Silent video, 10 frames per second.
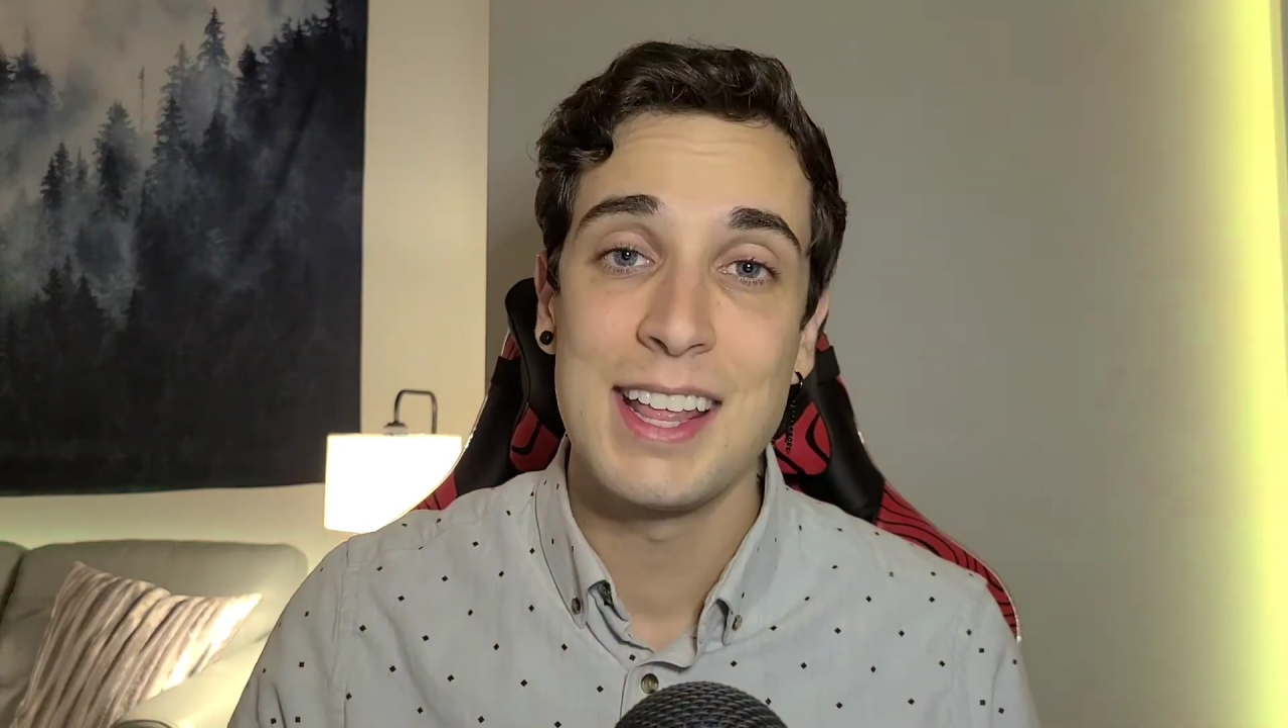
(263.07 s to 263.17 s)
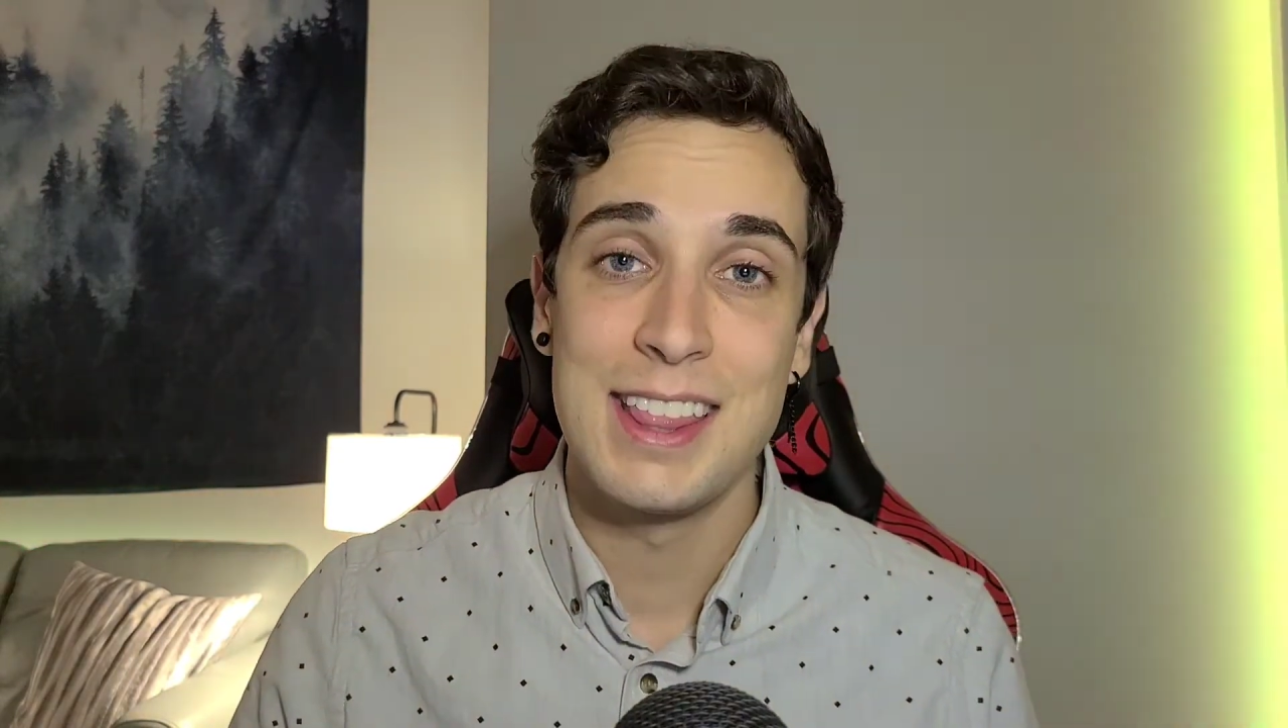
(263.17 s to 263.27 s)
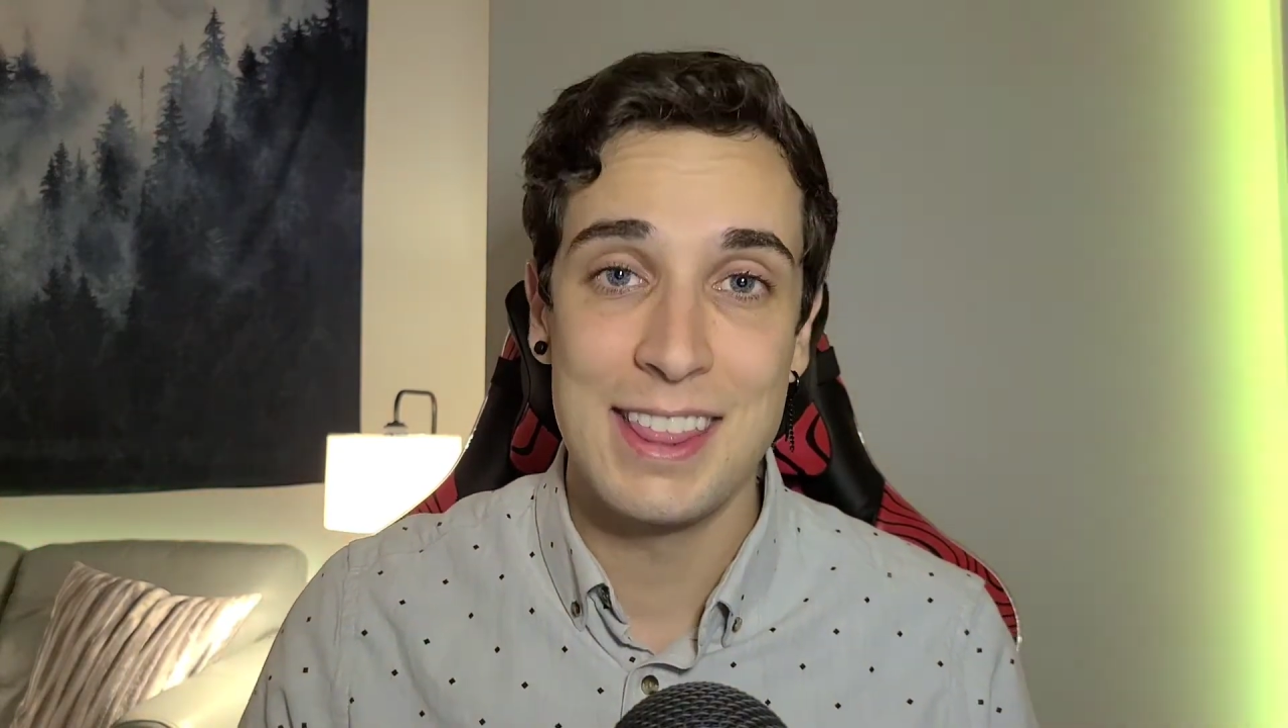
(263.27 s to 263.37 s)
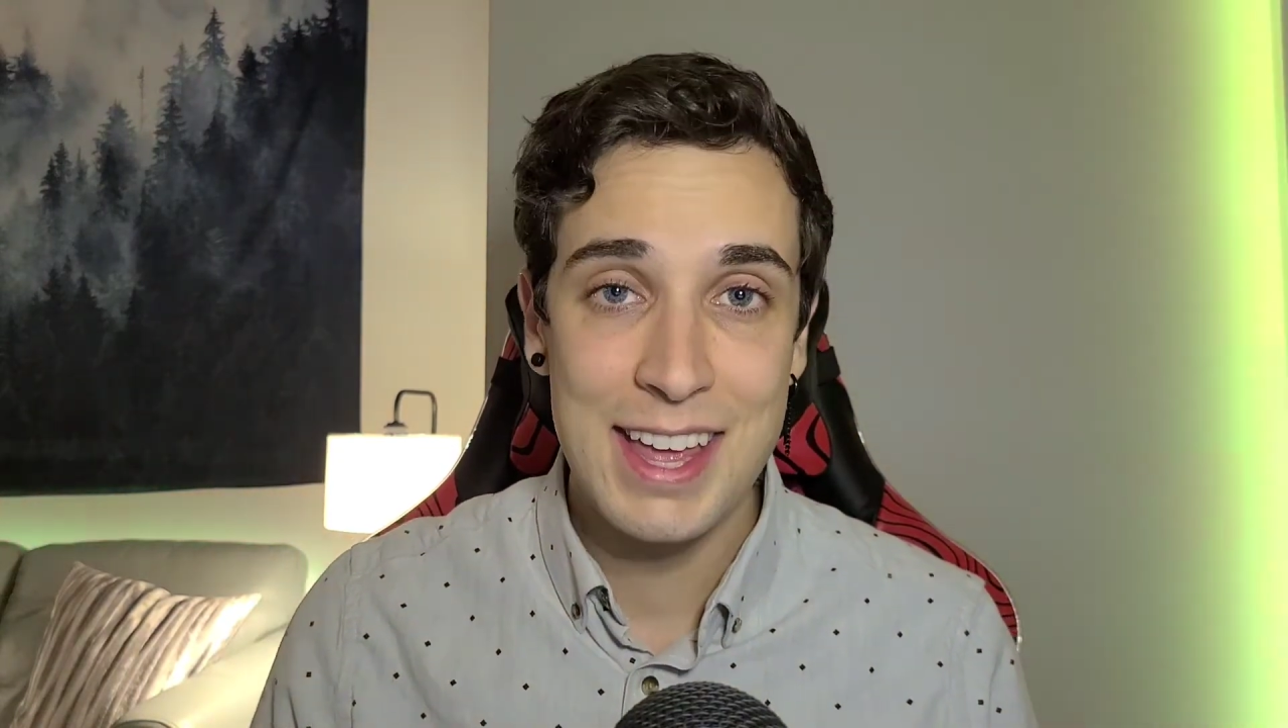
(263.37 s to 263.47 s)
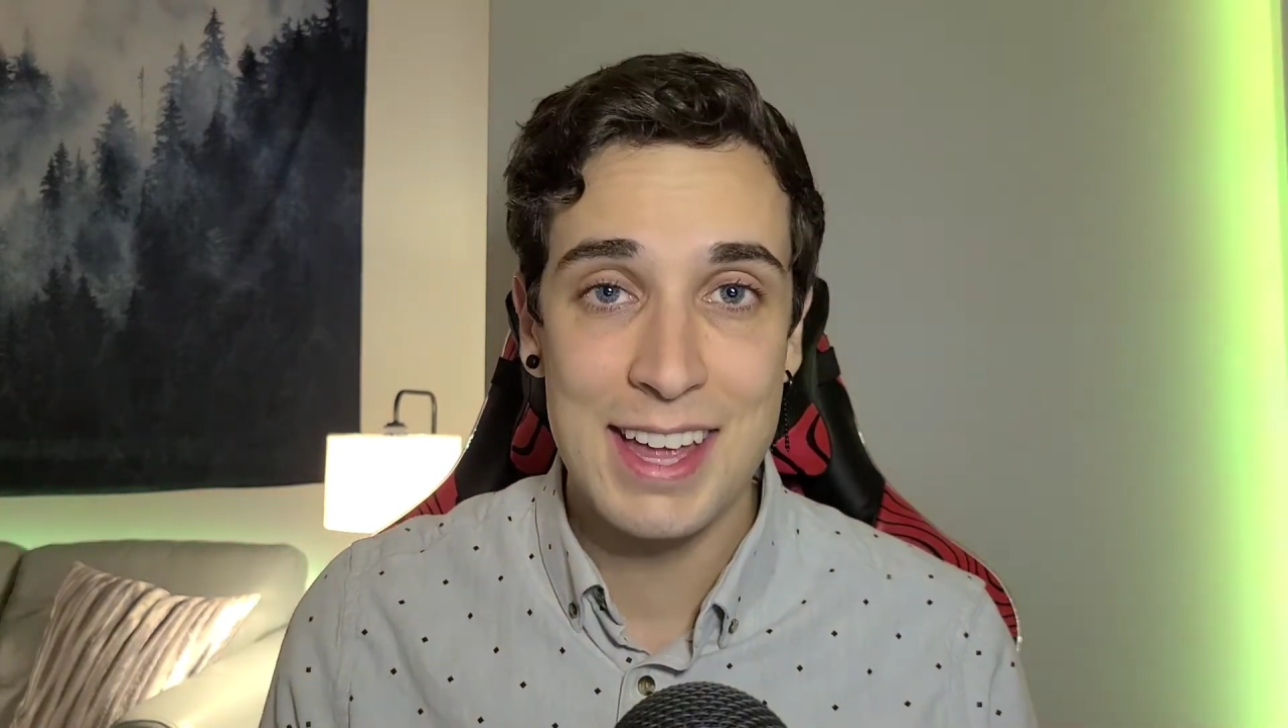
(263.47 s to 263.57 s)

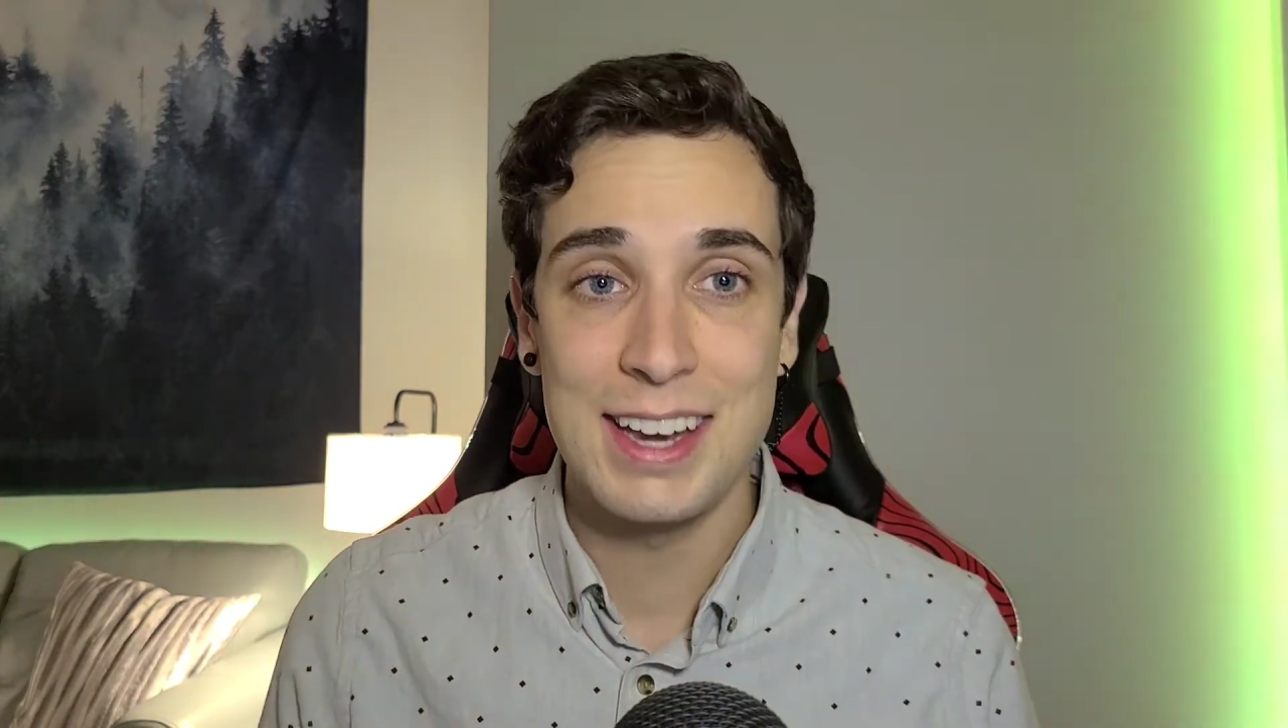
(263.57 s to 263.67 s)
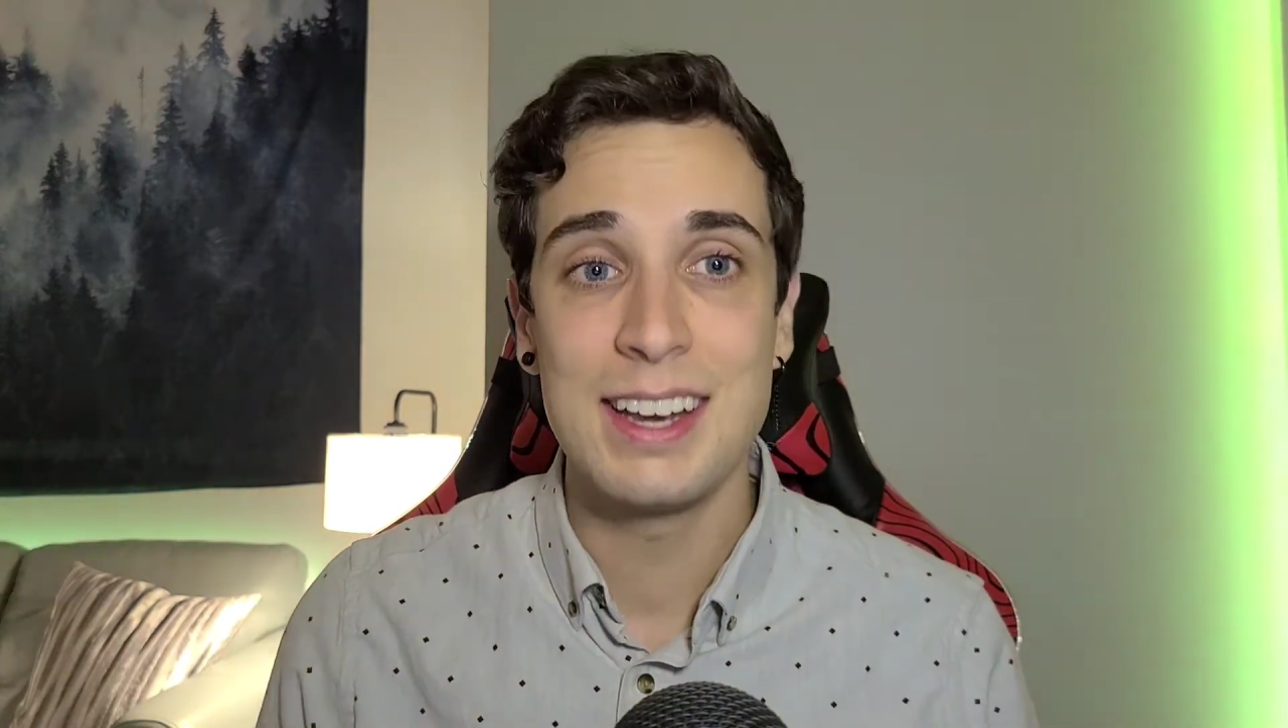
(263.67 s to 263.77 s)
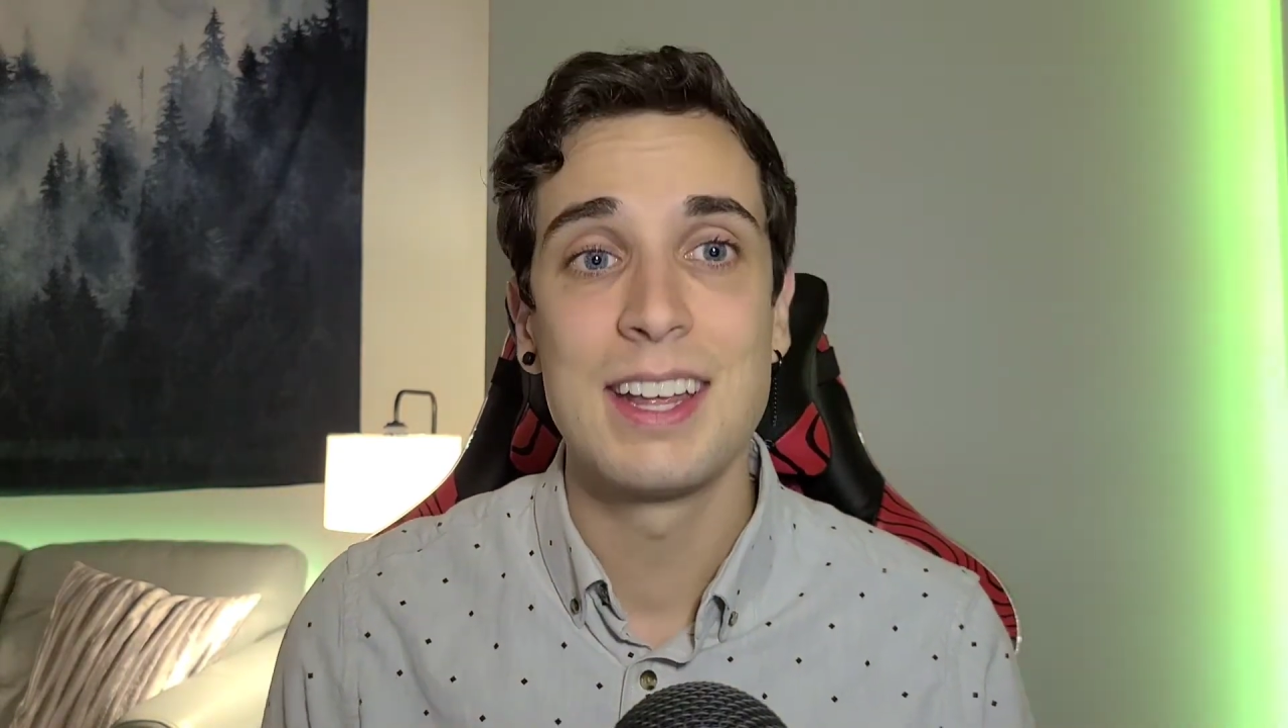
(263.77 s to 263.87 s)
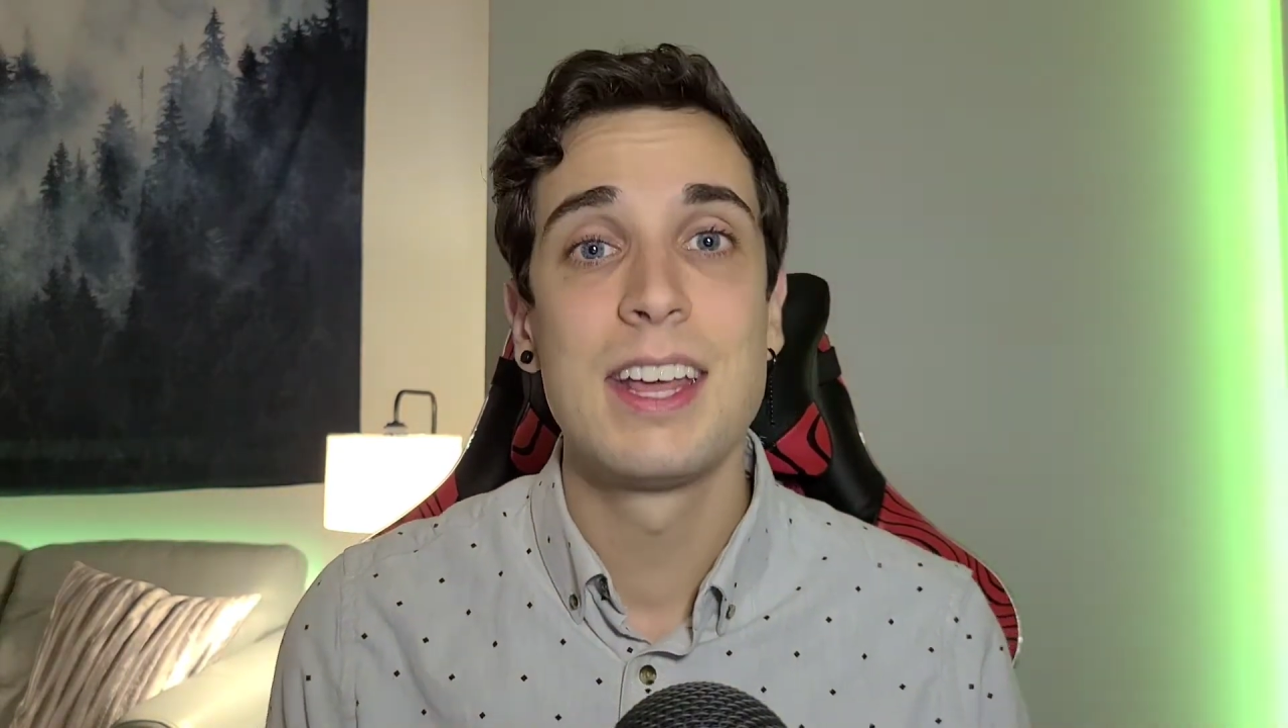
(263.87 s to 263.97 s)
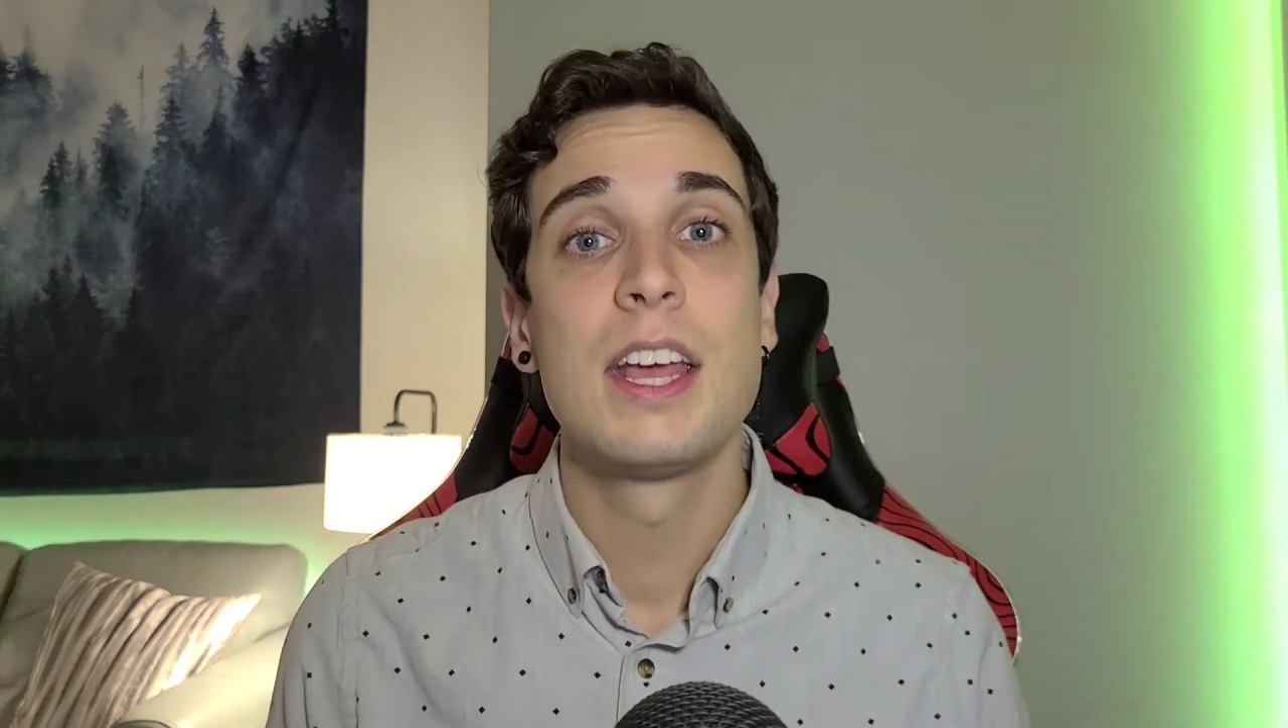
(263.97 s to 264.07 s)
Then